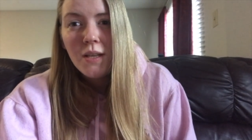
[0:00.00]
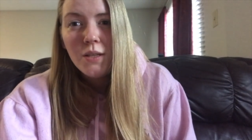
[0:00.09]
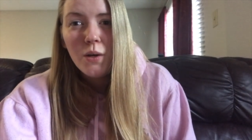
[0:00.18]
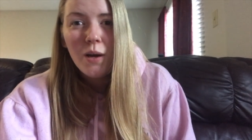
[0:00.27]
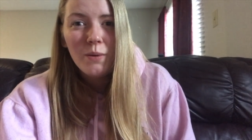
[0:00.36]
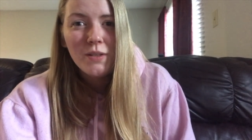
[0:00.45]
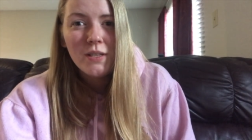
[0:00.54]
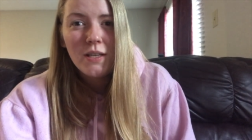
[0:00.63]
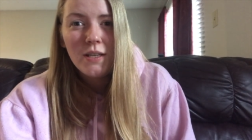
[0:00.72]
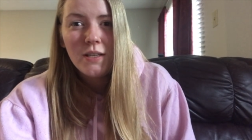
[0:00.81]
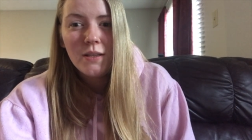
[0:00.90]
So I
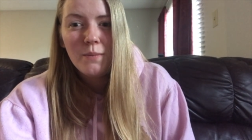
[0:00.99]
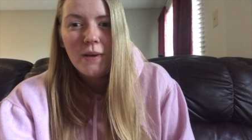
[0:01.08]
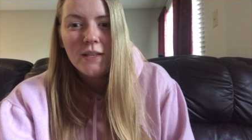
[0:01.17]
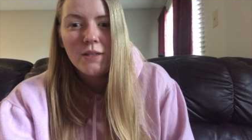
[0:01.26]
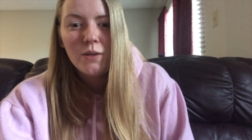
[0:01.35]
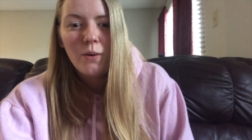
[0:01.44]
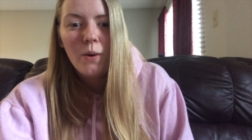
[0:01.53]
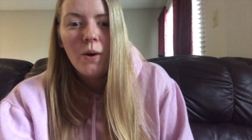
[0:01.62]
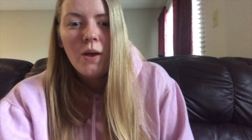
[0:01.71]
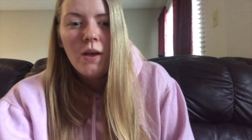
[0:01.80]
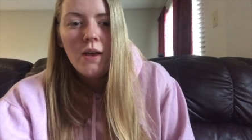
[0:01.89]
wasn't eating the best. So
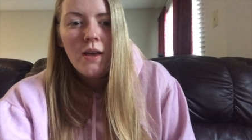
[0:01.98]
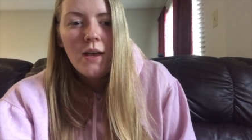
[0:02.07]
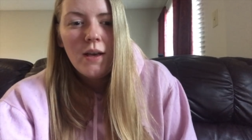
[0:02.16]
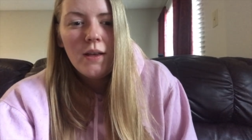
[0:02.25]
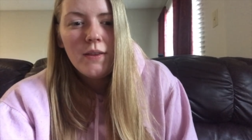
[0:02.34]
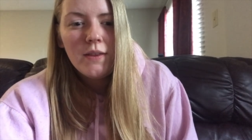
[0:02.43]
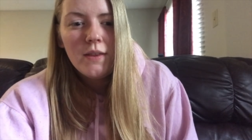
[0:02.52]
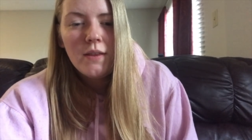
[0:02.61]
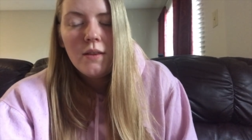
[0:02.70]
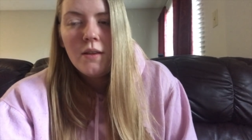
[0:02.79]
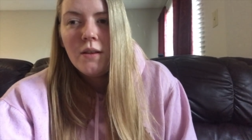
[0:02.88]
well, you were
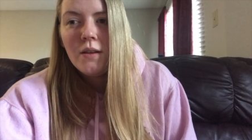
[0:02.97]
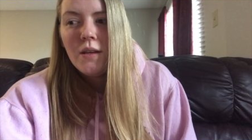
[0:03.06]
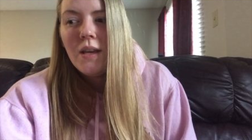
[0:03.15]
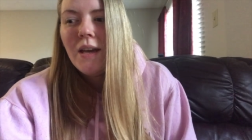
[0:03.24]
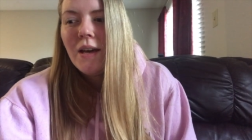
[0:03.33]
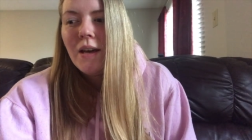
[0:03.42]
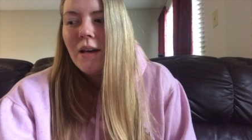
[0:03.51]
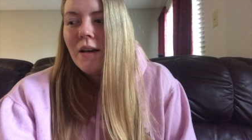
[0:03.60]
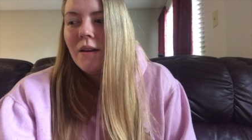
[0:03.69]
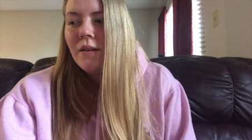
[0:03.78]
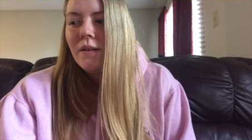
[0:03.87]
sick.
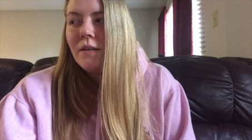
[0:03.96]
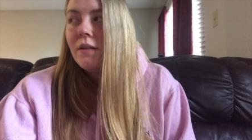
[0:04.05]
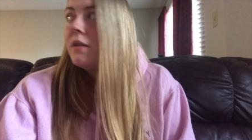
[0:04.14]
Yeah. So you want to